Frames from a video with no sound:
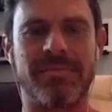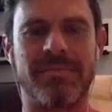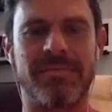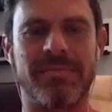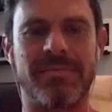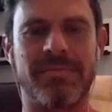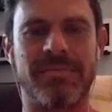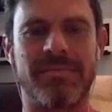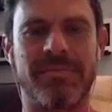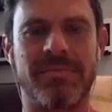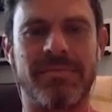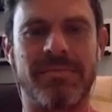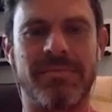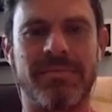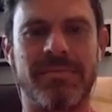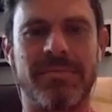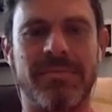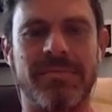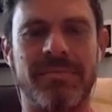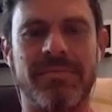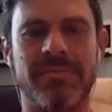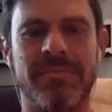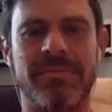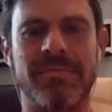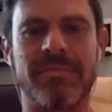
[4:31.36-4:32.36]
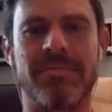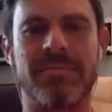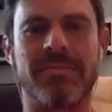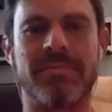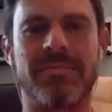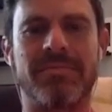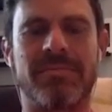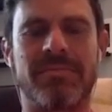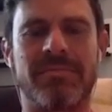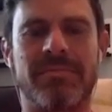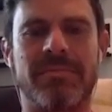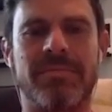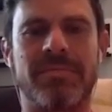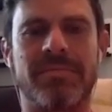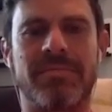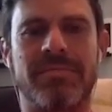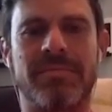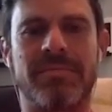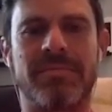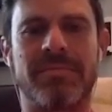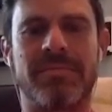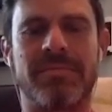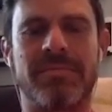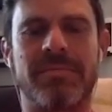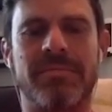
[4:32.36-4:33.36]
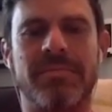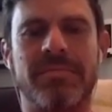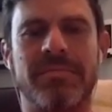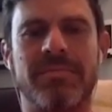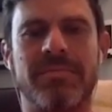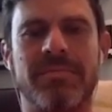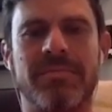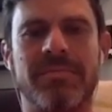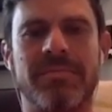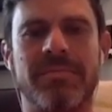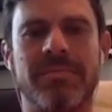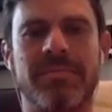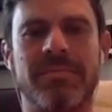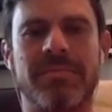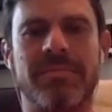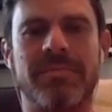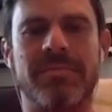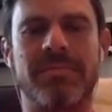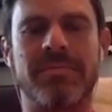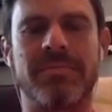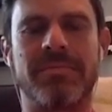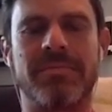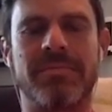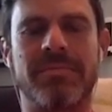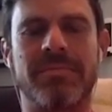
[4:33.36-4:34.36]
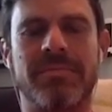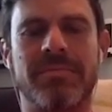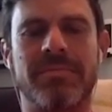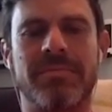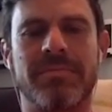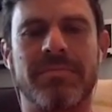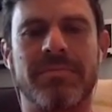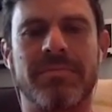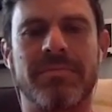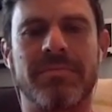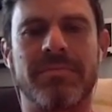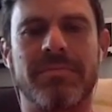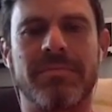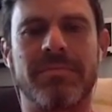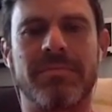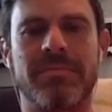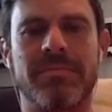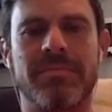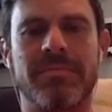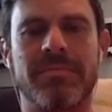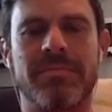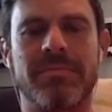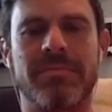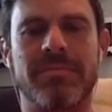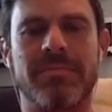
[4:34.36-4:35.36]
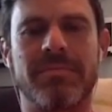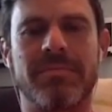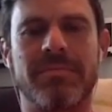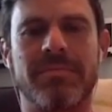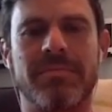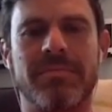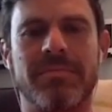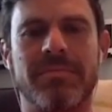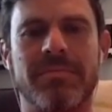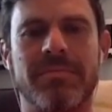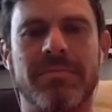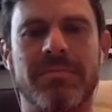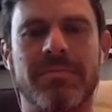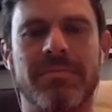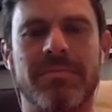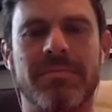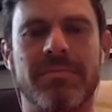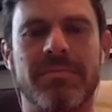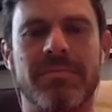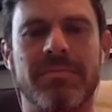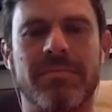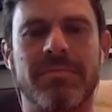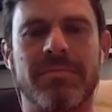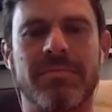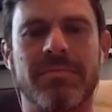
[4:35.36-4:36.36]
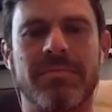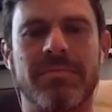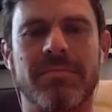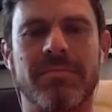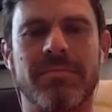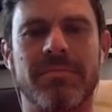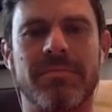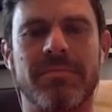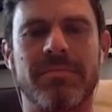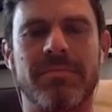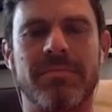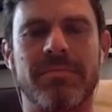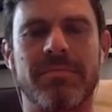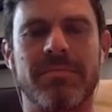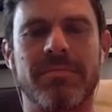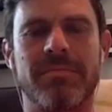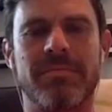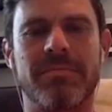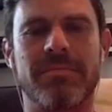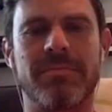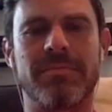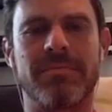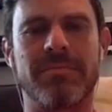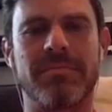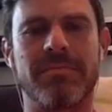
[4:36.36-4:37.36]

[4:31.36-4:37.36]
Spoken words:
(silent)